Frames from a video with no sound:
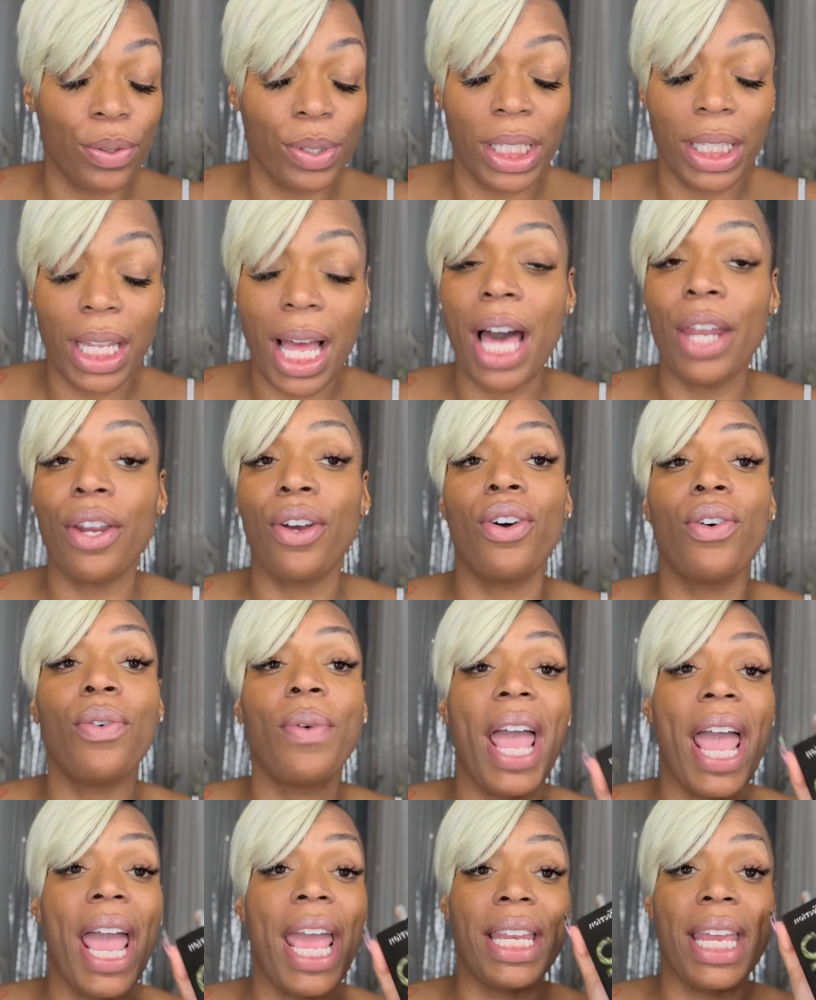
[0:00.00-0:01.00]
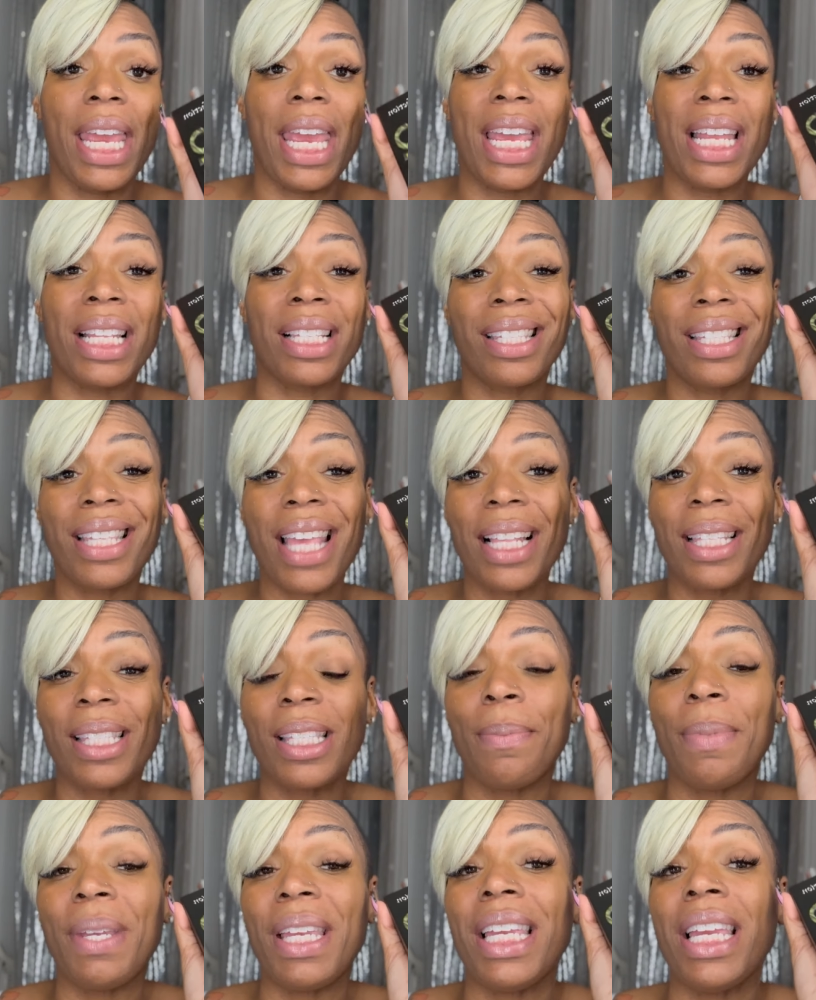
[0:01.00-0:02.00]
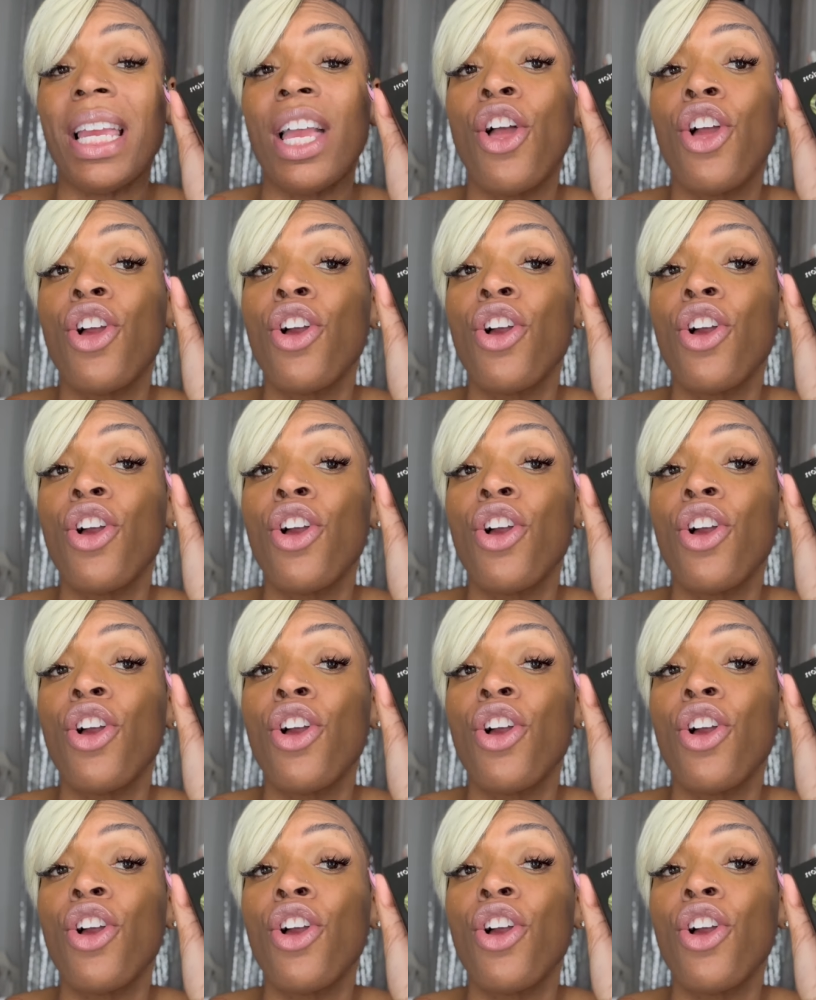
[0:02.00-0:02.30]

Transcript: Gelato. And it's said to be